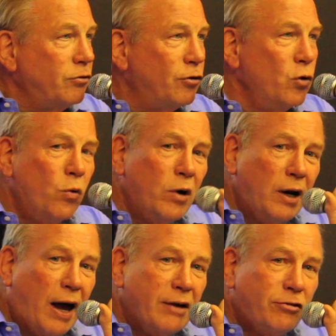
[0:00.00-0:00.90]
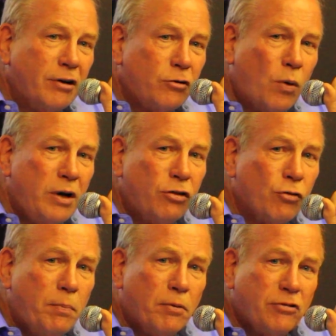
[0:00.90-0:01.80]
soon realized that
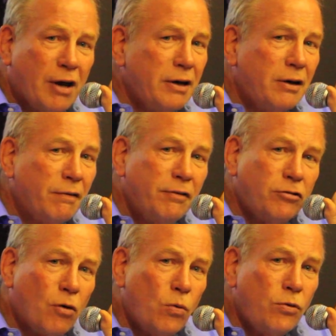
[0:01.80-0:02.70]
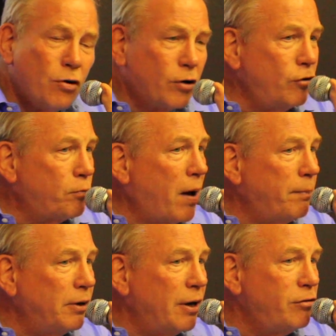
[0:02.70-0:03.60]
23% of his own Turkish
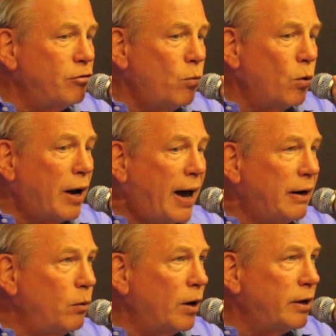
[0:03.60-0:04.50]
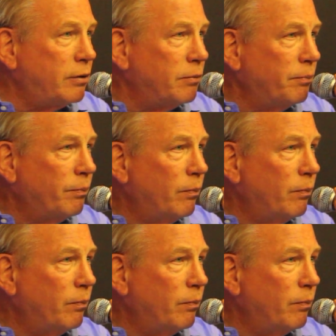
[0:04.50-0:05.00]
population were Alawite